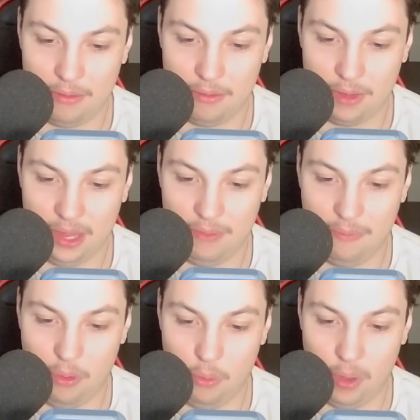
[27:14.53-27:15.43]

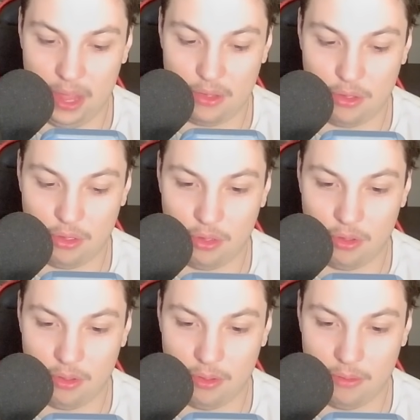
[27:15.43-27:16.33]
Evo Witch,
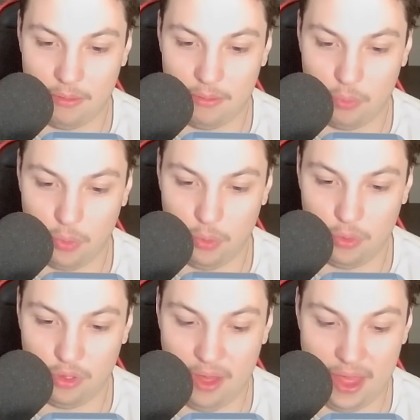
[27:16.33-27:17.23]
Rune
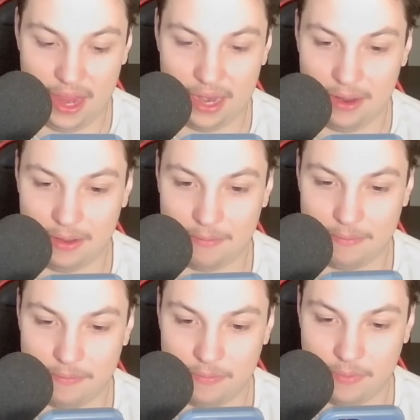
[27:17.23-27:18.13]
Giant.
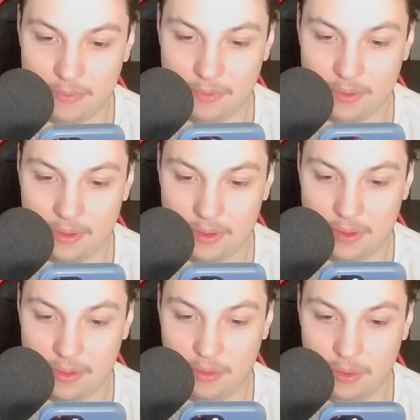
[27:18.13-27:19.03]

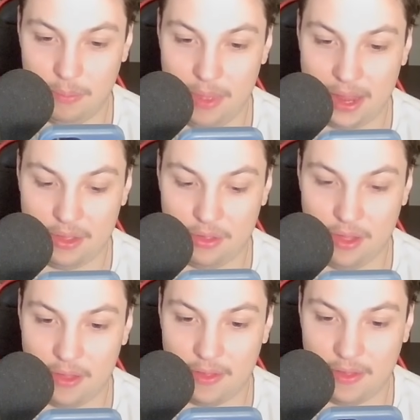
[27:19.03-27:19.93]
Dude, the Pekka just
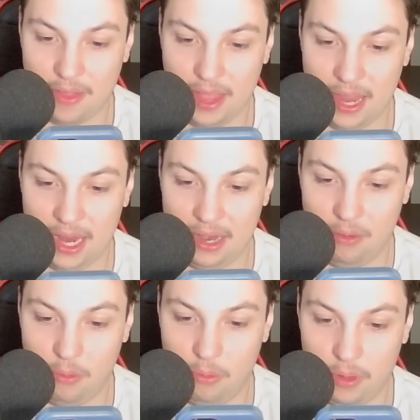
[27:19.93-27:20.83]
got slayed.
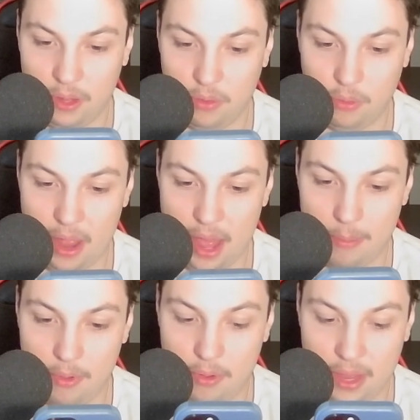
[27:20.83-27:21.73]
Holy crap.
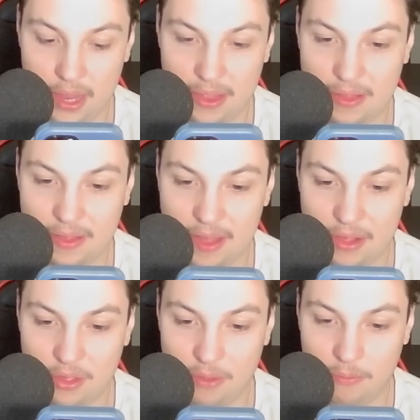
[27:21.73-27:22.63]
Okay, this is
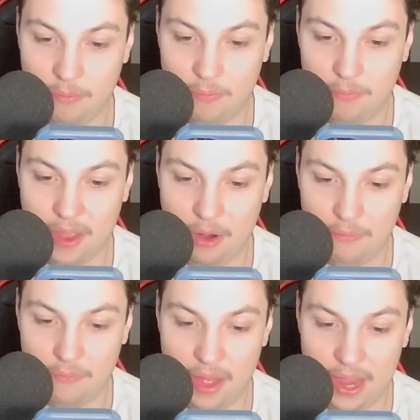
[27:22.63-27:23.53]
actually
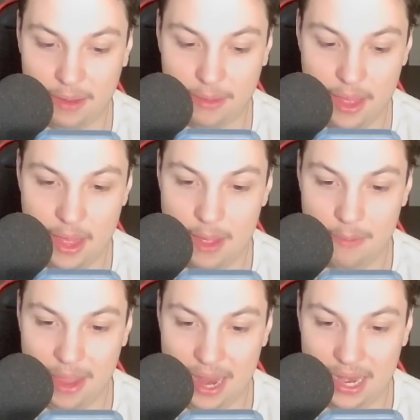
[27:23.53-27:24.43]
terrifying.
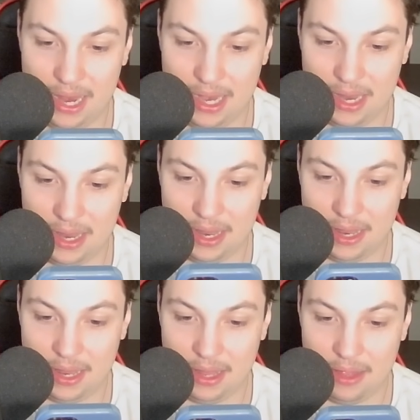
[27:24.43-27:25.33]
Bandit.
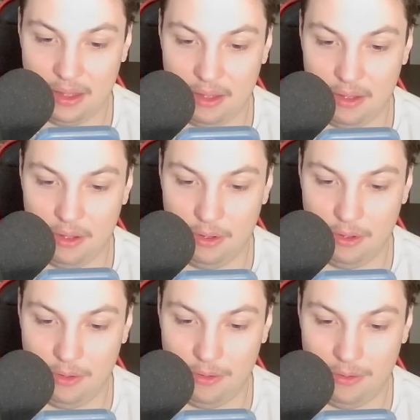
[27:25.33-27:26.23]

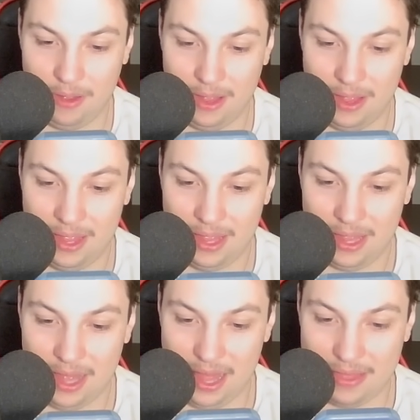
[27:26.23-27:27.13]
Oh,
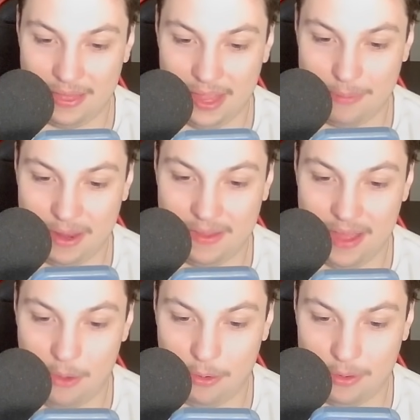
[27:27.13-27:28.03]
I think my
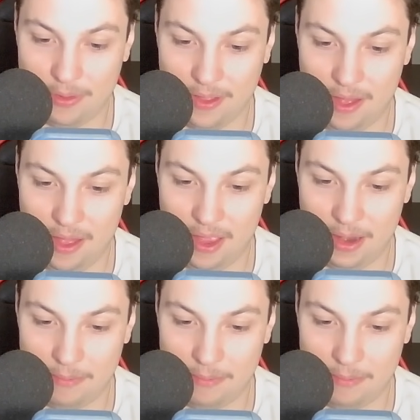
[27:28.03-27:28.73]
tower is gone.